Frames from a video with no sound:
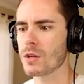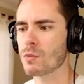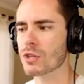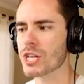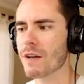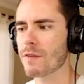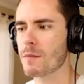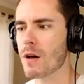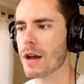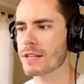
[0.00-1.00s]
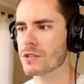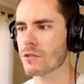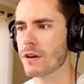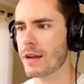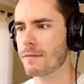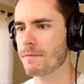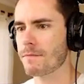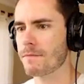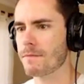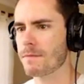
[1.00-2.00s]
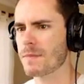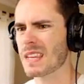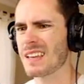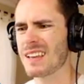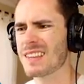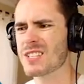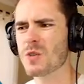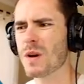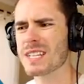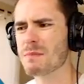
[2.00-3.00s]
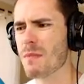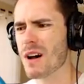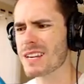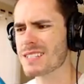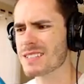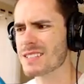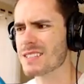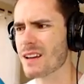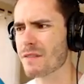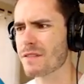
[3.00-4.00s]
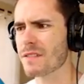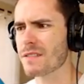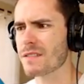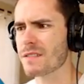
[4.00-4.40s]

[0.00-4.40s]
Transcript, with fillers: You watch out for mines, alright? There's always mines and stuff.